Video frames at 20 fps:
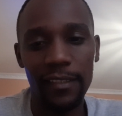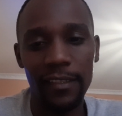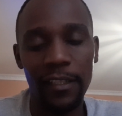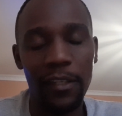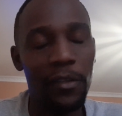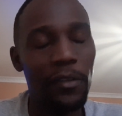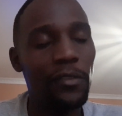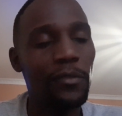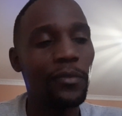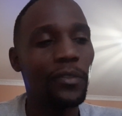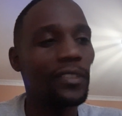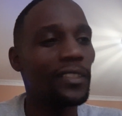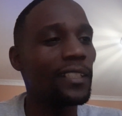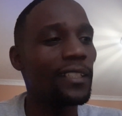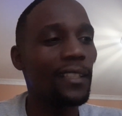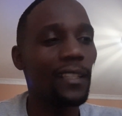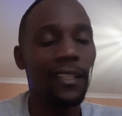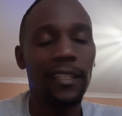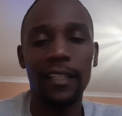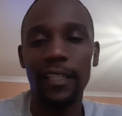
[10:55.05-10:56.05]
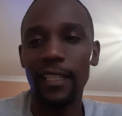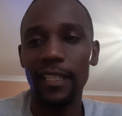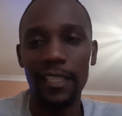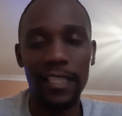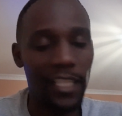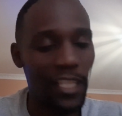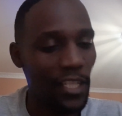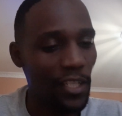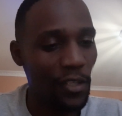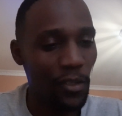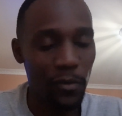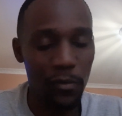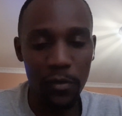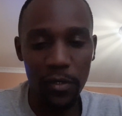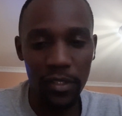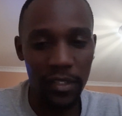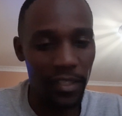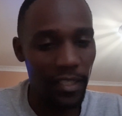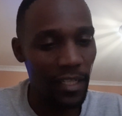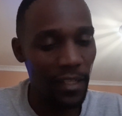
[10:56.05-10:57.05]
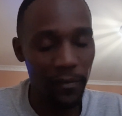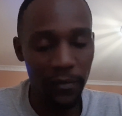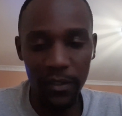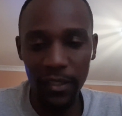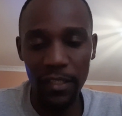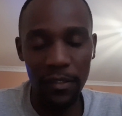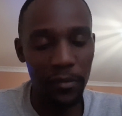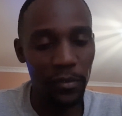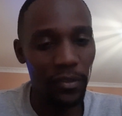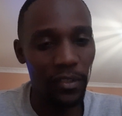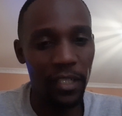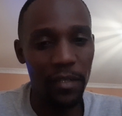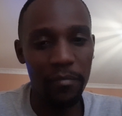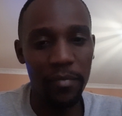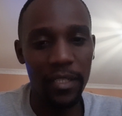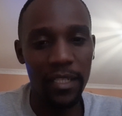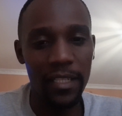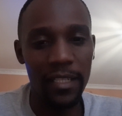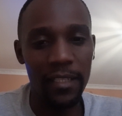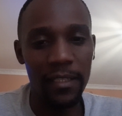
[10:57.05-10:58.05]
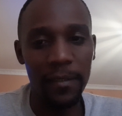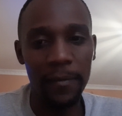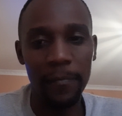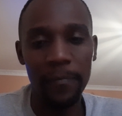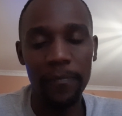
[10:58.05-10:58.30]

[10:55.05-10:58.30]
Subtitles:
God was in there and He knew what everything was happening,